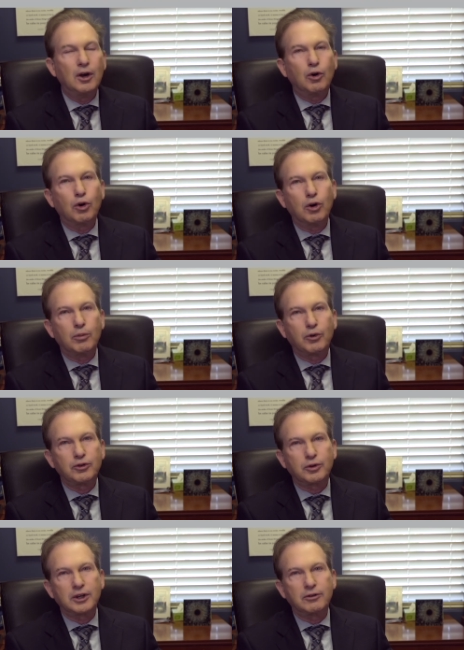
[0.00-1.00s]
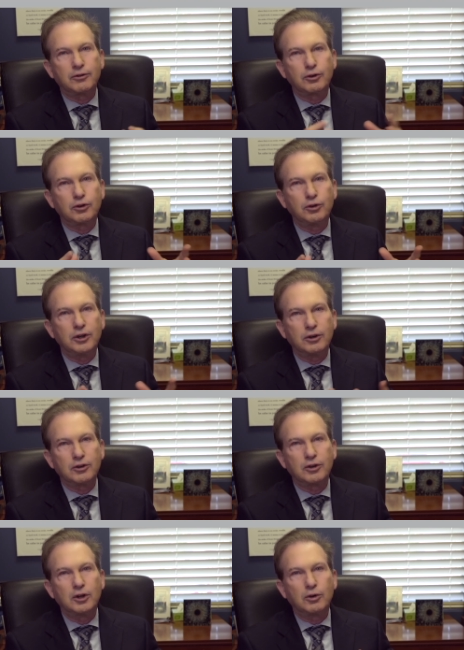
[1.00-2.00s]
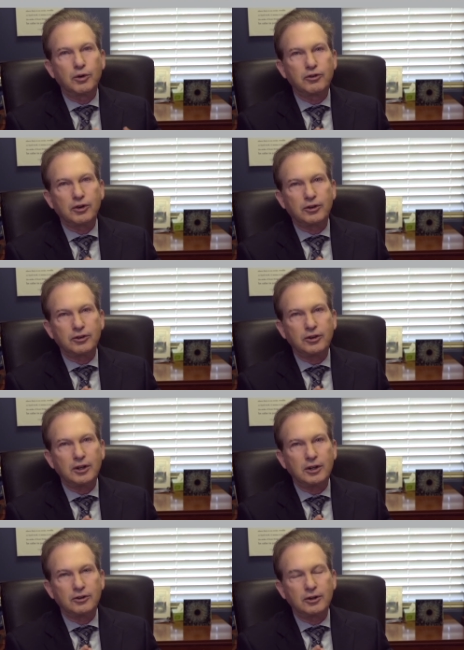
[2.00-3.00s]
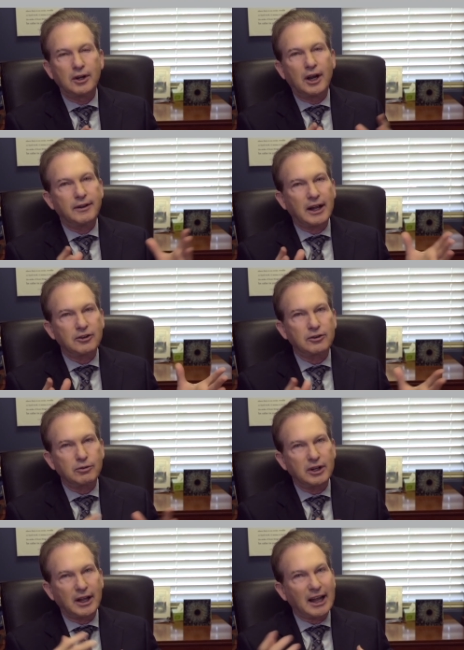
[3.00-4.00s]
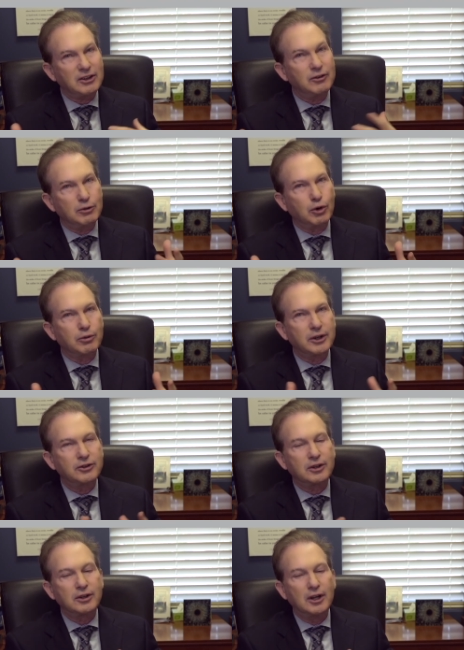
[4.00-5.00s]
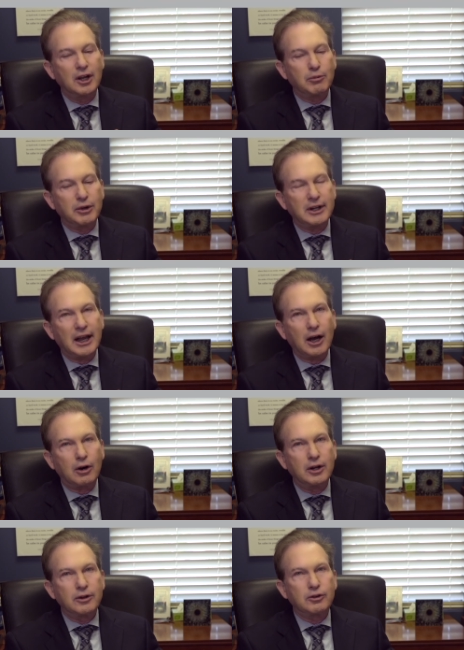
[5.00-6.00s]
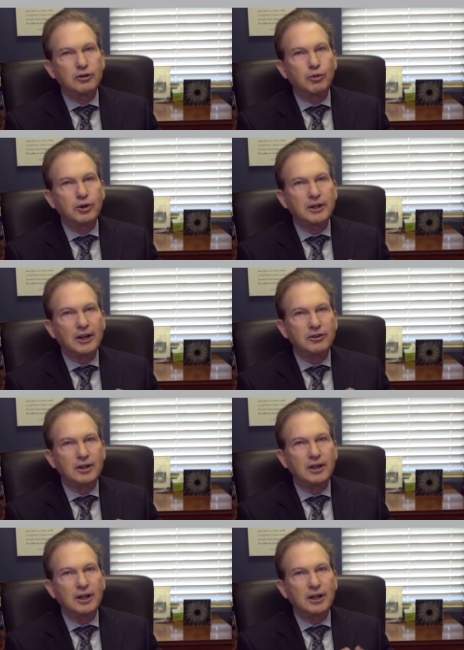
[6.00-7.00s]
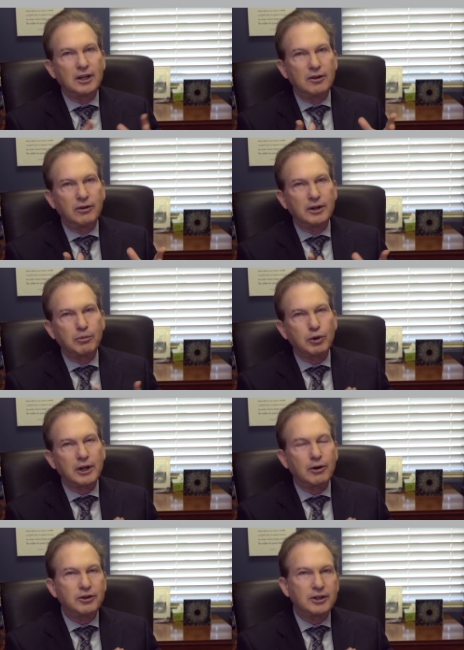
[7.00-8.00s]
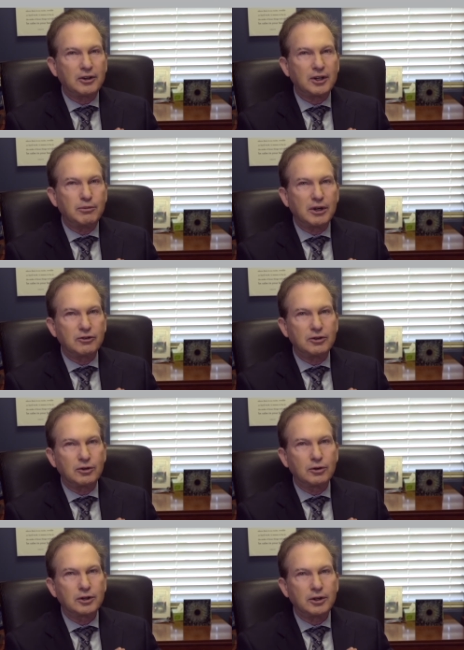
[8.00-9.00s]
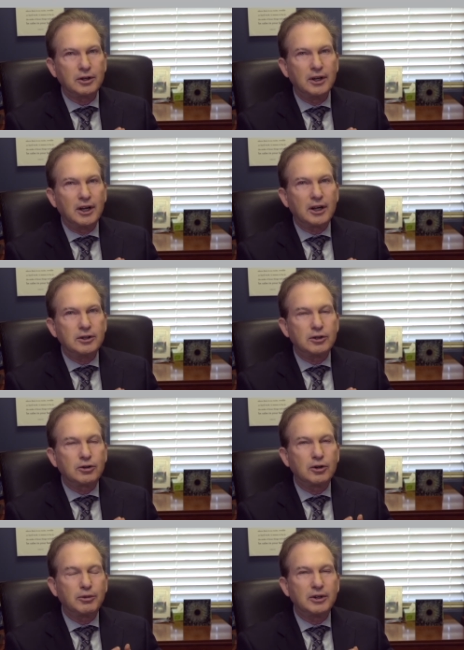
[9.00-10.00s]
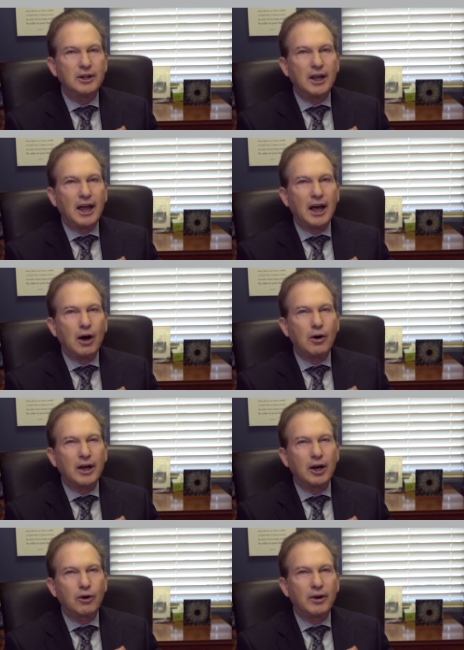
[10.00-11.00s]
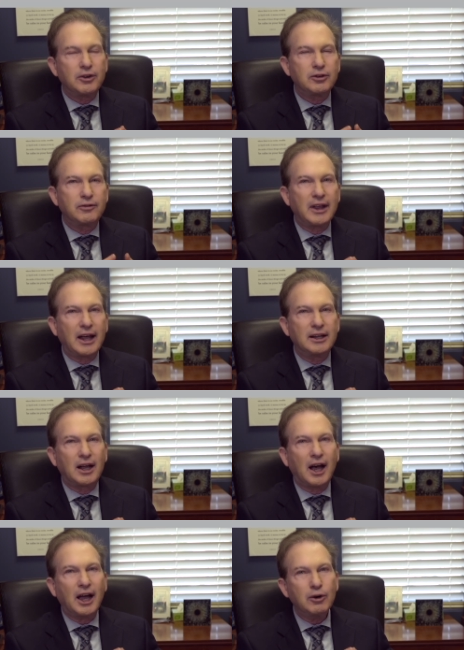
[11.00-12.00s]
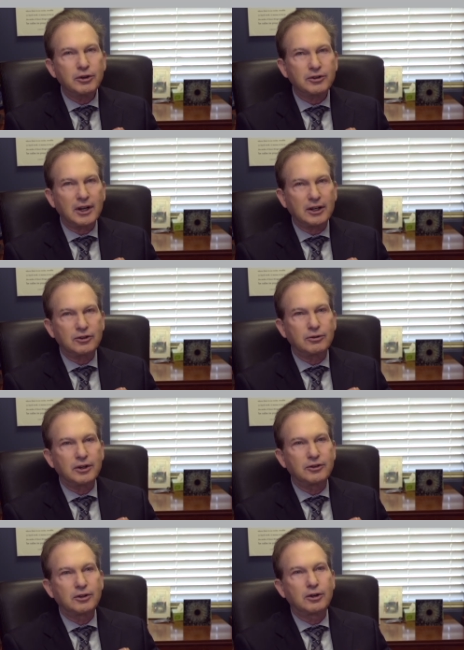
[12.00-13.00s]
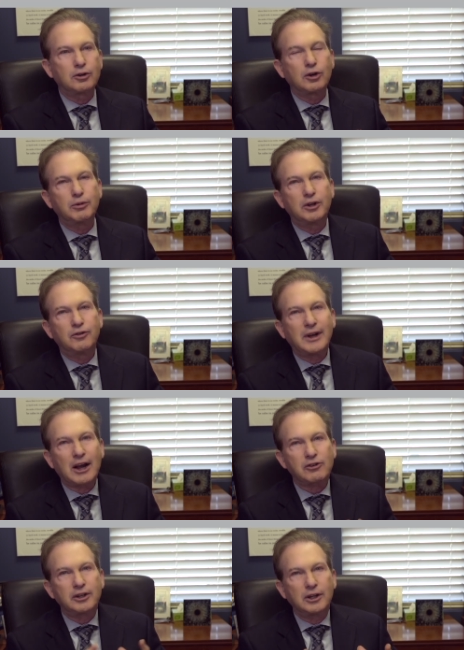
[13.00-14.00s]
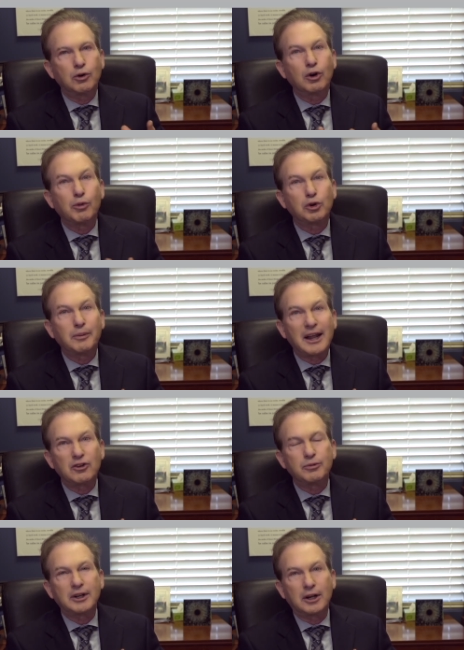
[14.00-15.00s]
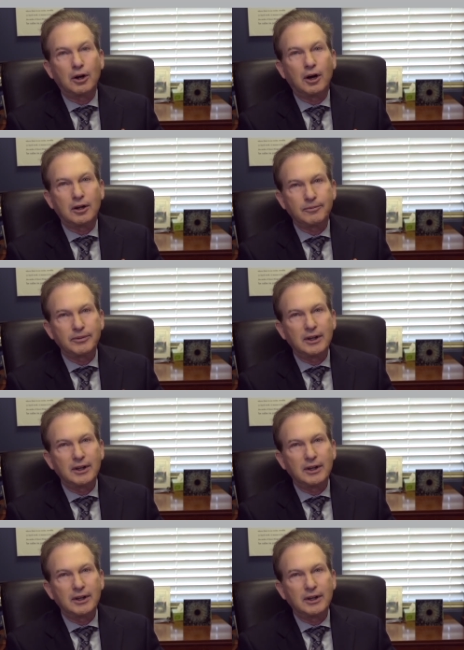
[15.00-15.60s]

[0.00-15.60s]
or hormones were given for 2 years with just seeds. And that's even more recent. But now there's more testing. Even the Polaris test I mentioned earlier can determine how aggressive that high-risk cancer is to determine if you actually need hormonal management at all.